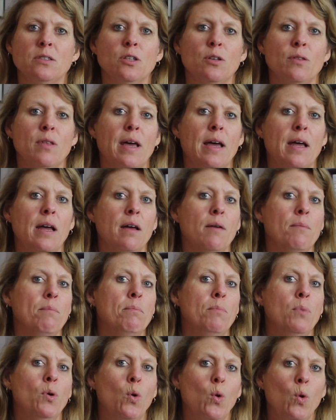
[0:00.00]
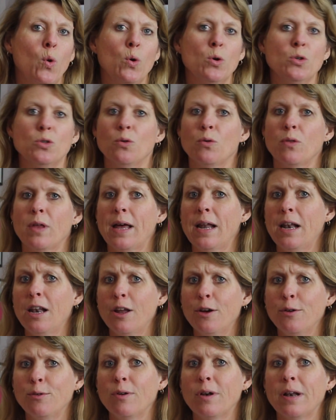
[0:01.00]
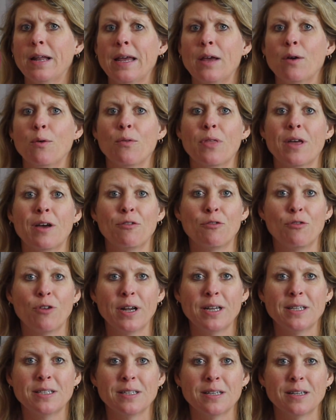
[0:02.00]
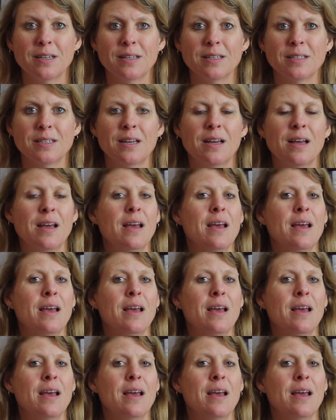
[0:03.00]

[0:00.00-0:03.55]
so they're bored or they're lonely or they're frightened.